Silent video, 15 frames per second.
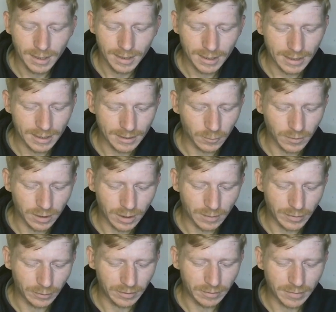And we are
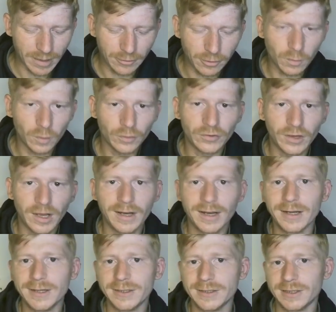building mana up once again,
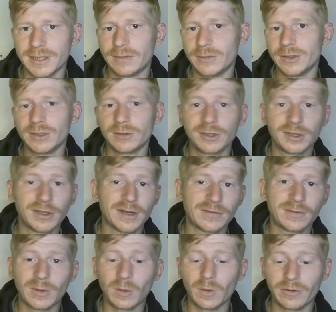ladies and gentlemen, so we shouldn't have
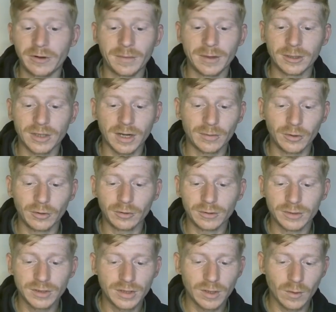to be worried about Tribunal.
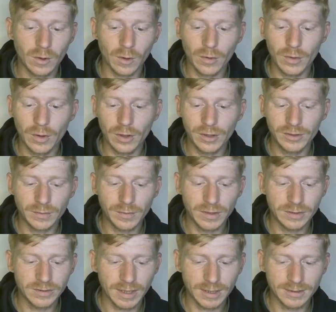It's still got thirty something
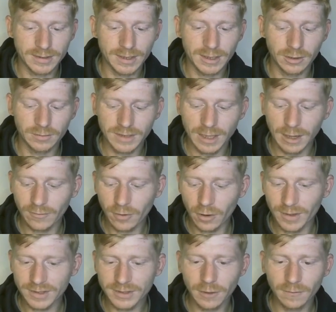seconds till he comes out. I've got
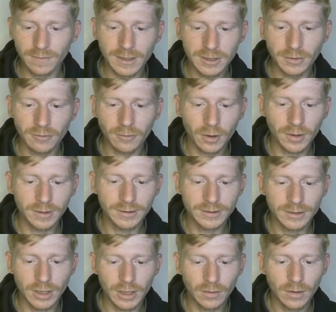my snowflake to be rocking,
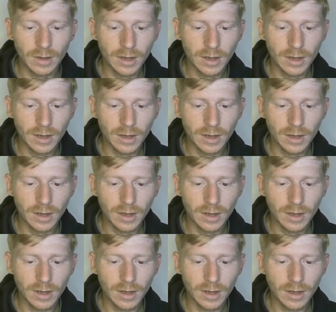so